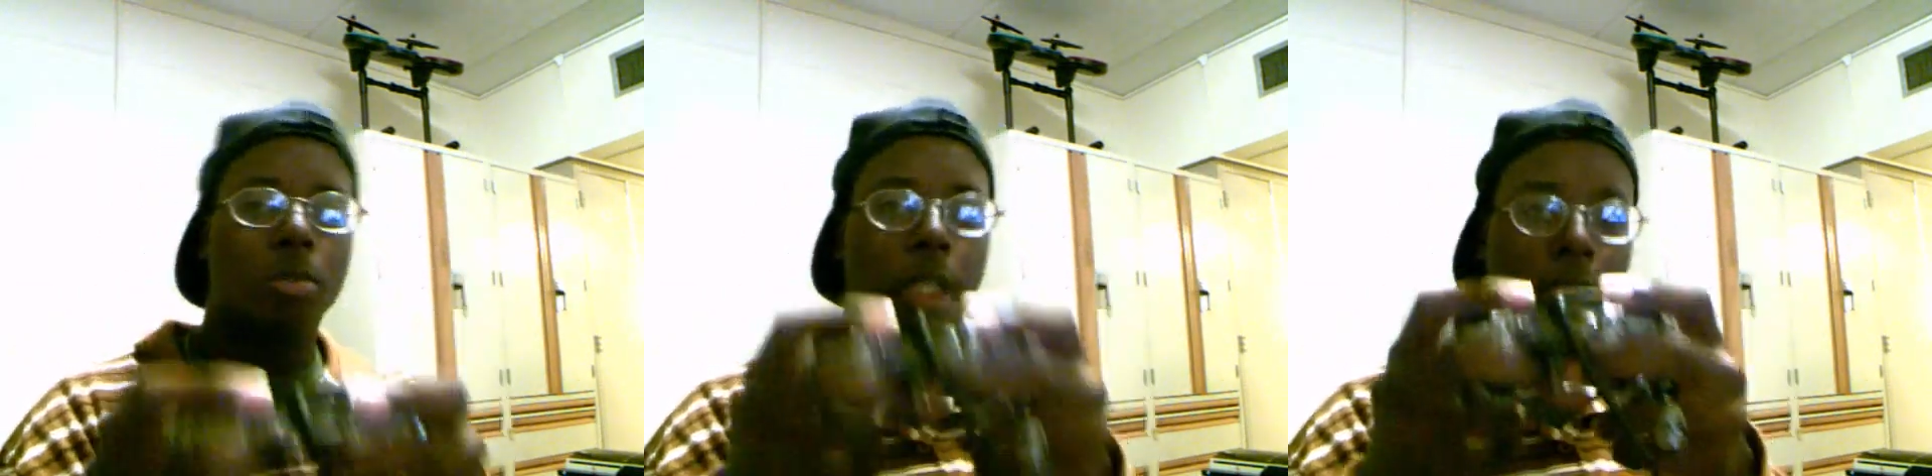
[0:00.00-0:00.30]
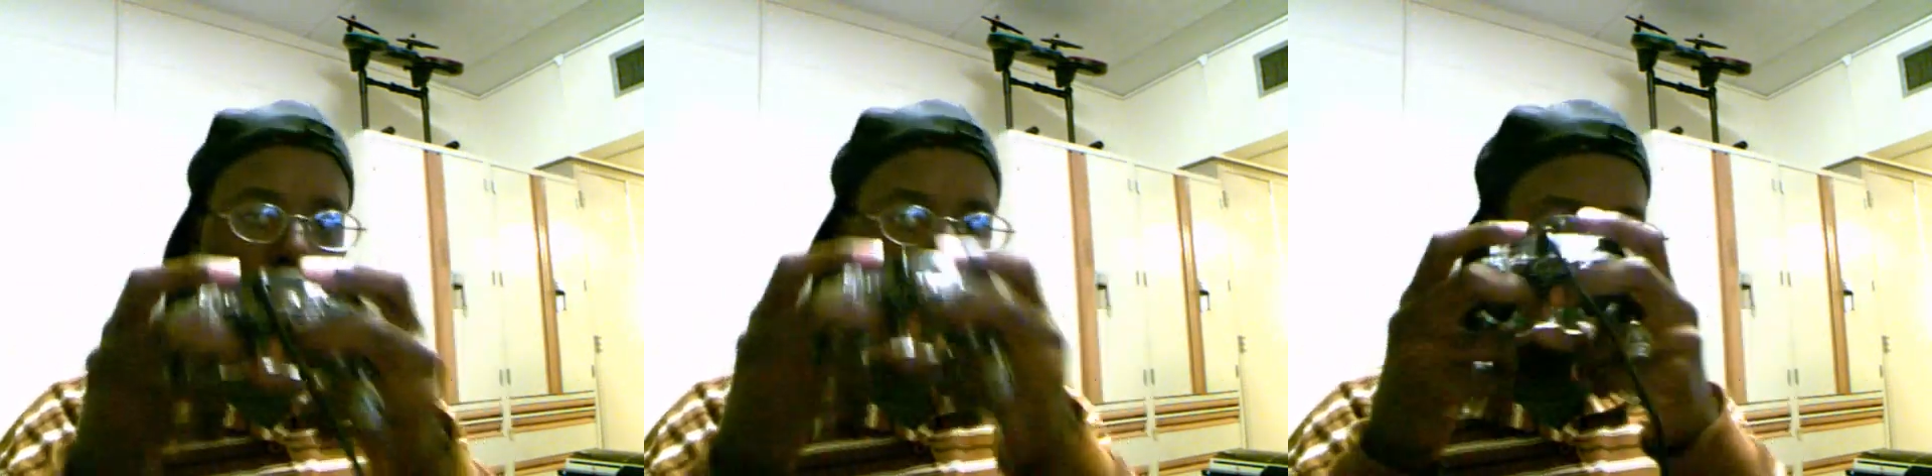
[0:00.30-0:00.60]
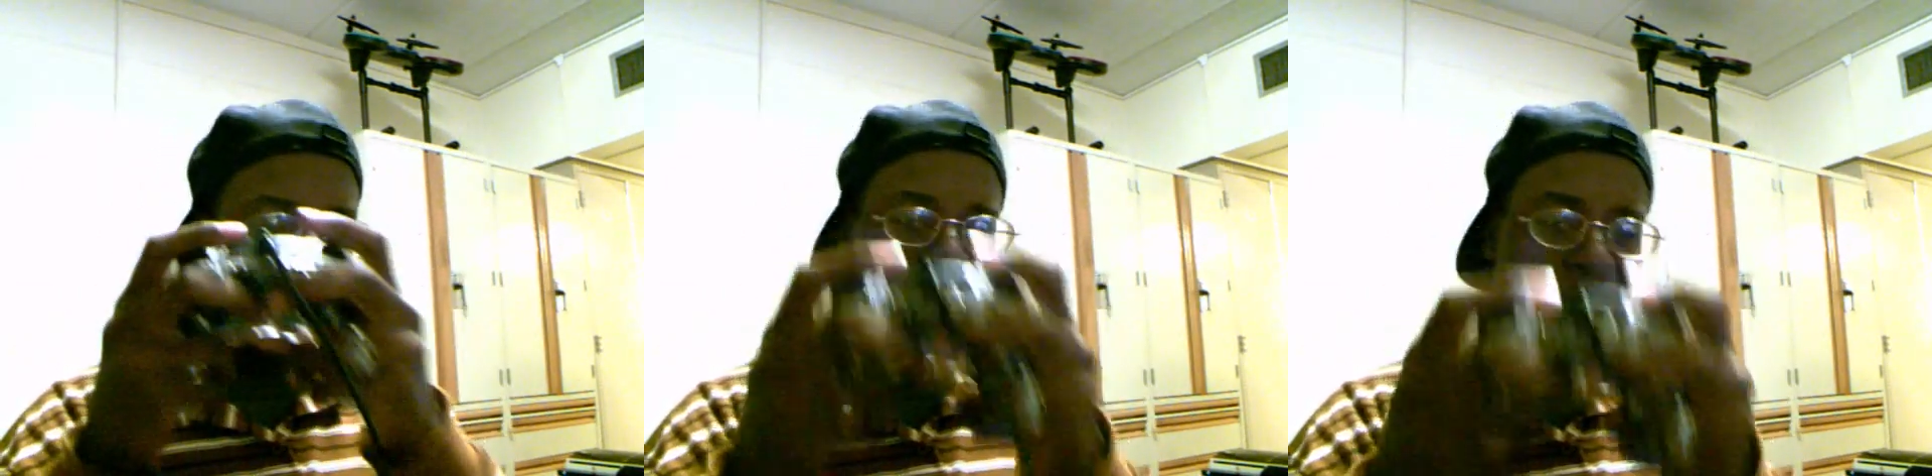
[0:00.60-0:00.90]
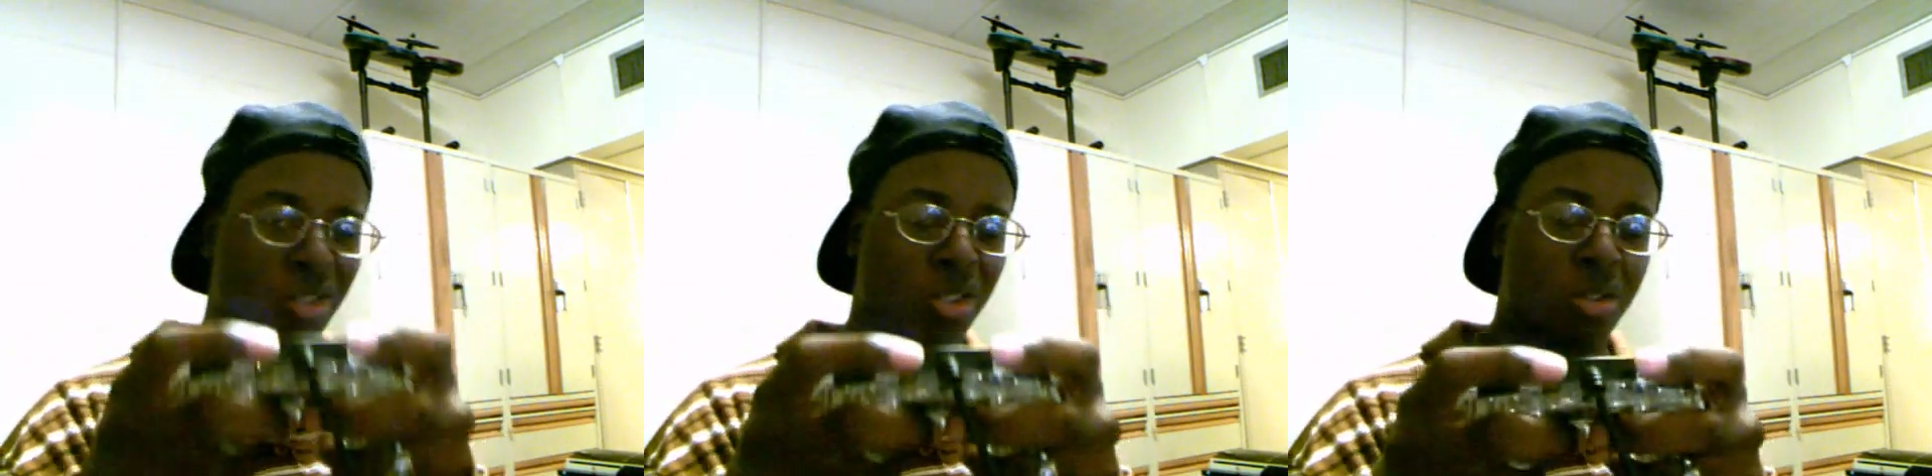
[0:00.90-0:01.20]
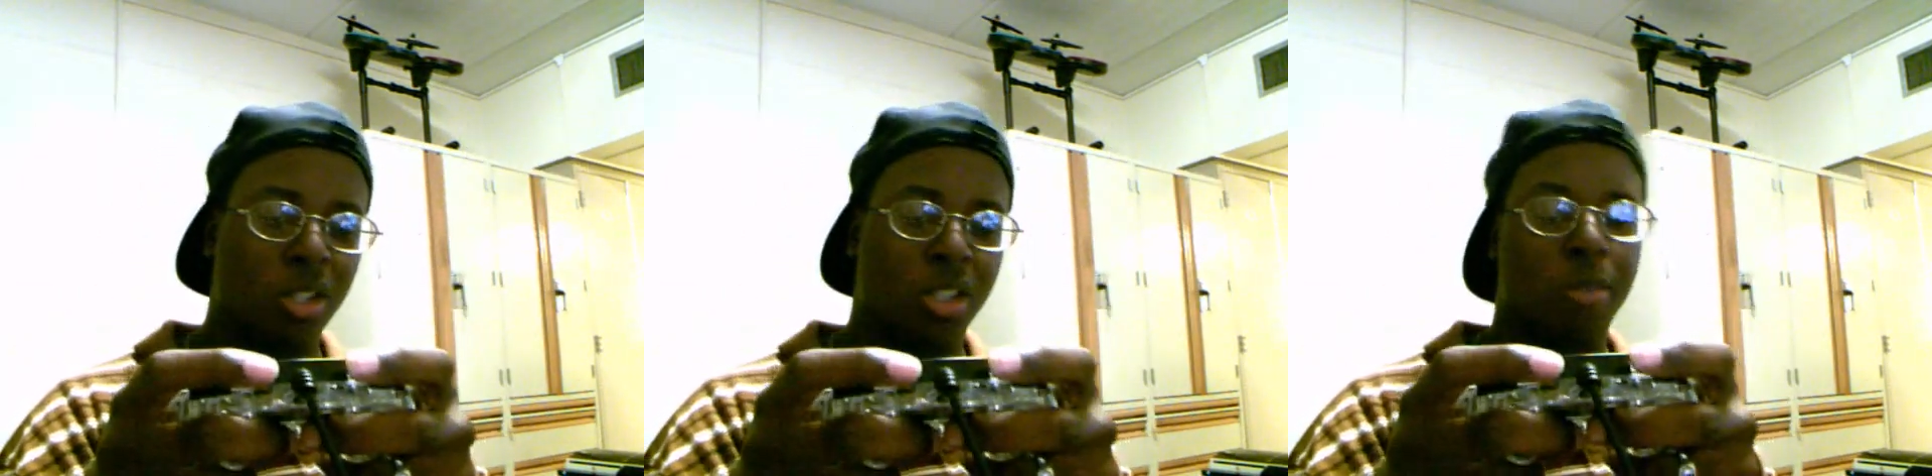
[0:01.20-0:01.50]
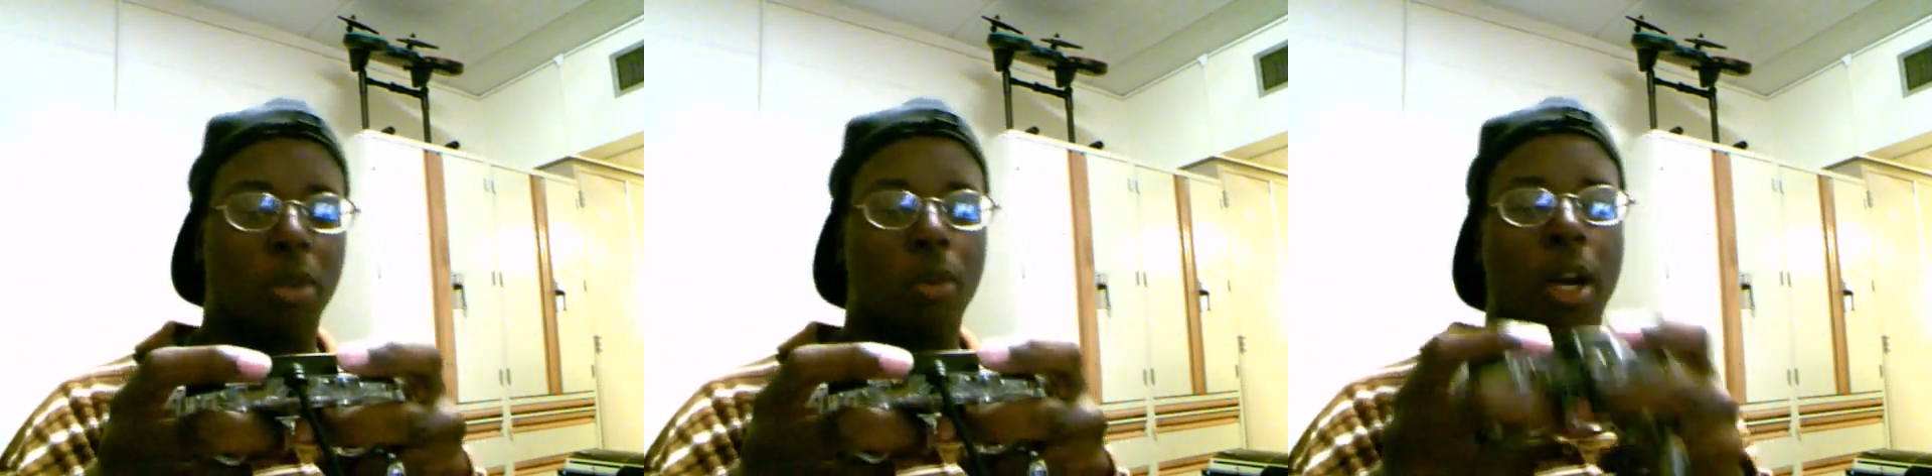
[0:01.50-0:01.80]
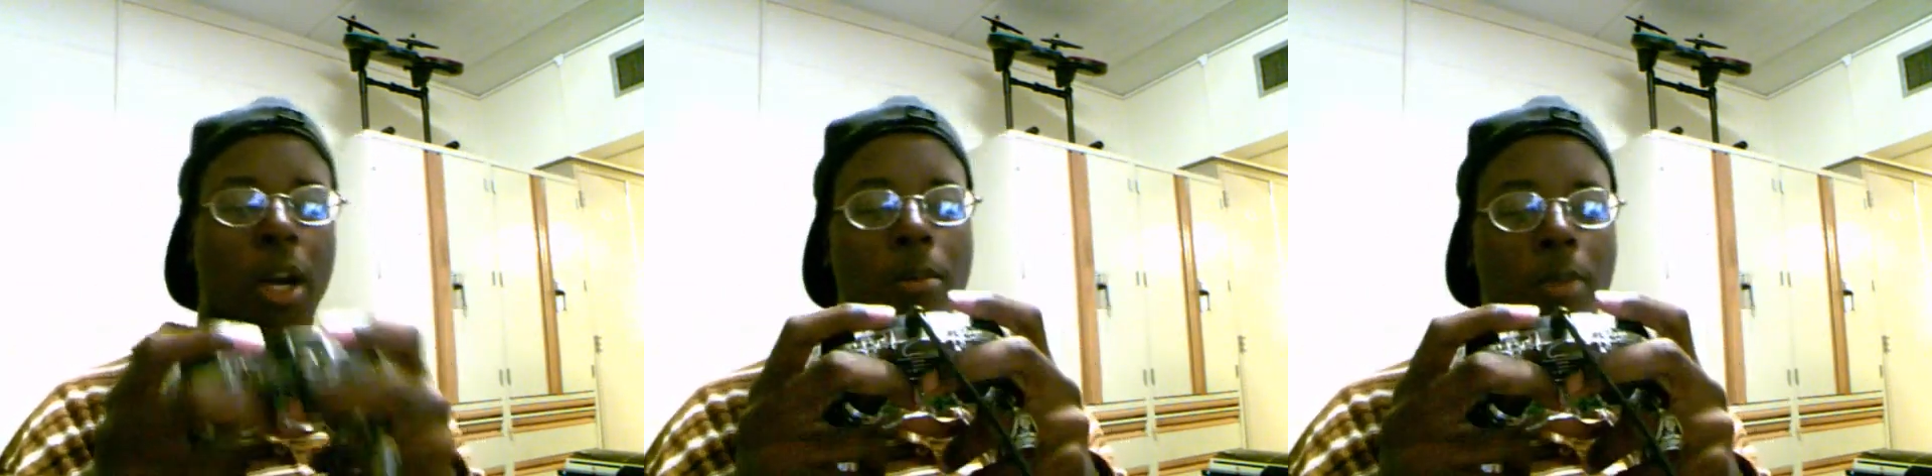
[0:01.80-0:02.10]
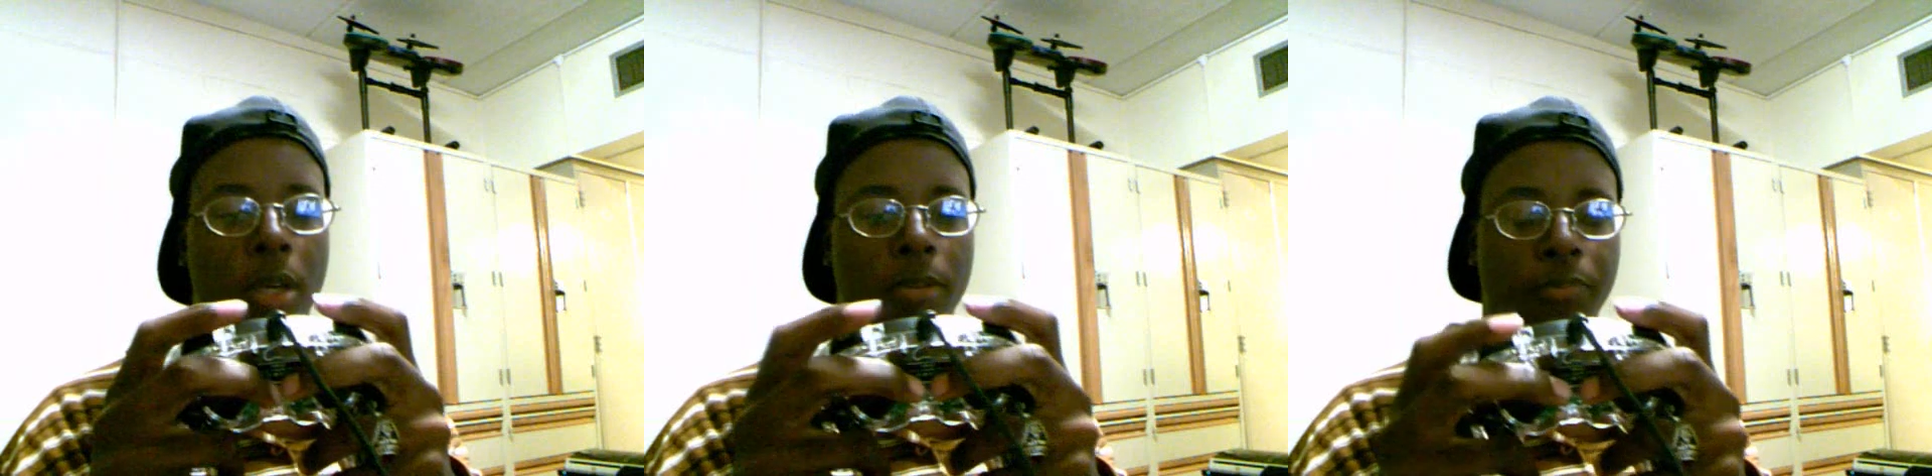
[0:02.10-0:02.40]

but you had to get used to it. It took me a while, but